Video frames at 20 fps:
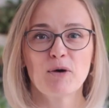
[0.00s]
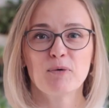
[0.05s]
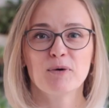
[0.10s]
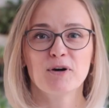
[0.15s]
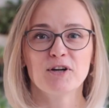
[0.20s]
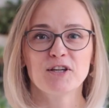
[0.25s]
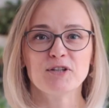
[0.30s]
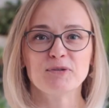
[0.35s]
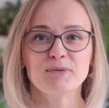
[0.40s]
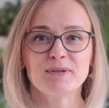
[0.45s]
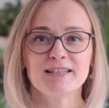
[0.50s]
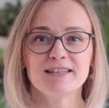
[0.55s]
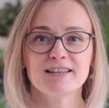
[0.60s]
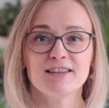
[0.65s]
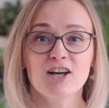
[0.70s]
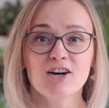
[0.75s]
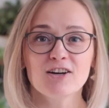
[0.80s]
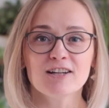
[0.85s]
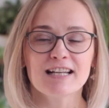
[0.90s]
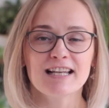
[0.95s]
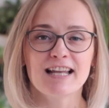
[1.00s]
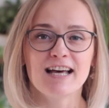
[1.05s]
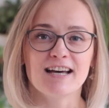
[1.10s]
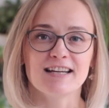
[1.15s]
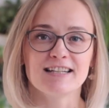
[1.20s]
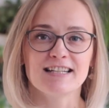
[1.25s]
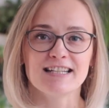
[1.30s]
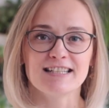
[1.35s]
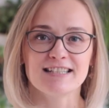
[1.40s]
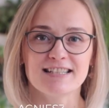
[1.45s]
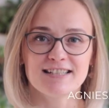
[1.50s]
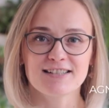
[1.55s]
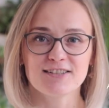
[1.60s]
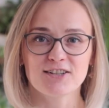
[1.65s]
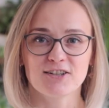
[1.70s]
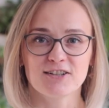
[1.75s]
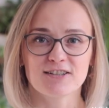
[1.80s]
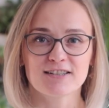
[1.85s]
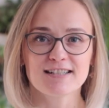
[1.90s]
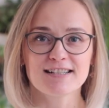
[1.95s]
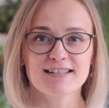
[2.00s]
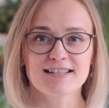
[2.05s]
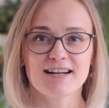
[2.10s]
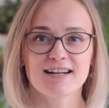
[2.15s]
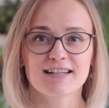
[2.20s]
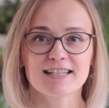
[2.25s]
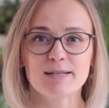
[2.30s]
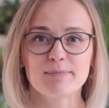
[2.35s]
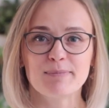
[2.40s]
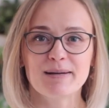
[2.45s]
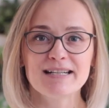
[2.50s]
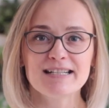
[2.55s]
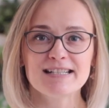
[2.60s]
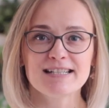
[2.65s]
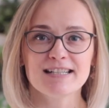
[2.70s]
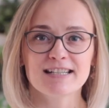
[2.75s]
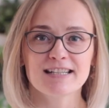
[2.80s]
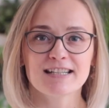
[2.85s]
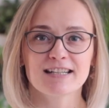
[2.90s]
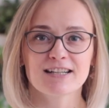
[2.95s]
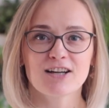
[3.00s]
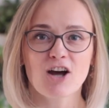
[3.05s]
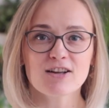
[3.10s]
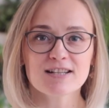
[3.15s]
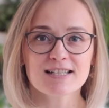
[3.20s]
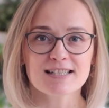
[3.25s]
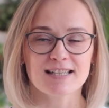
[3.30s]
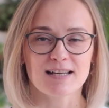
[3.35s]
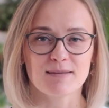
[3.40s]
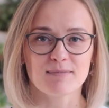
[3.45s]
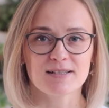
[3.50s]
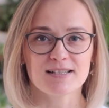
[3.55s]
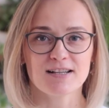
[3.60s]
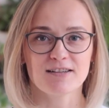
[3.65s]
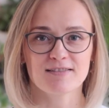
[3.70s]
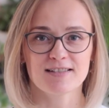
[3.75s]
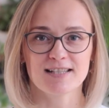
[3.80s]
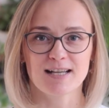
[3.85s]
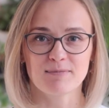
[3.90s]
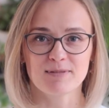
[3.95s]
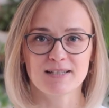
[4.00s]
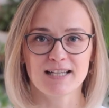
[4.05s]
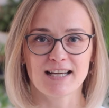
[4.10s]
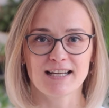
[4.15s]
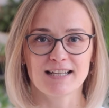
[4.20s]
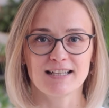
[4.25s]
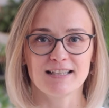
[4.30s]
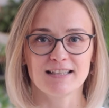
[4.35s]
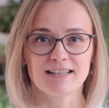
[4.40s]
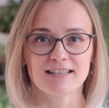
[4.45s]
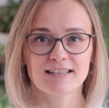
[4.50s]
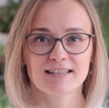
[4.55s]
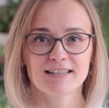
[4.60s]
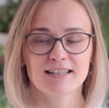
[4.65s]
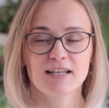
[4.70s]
What you will not learn in this course are the basic concepts of subtitling.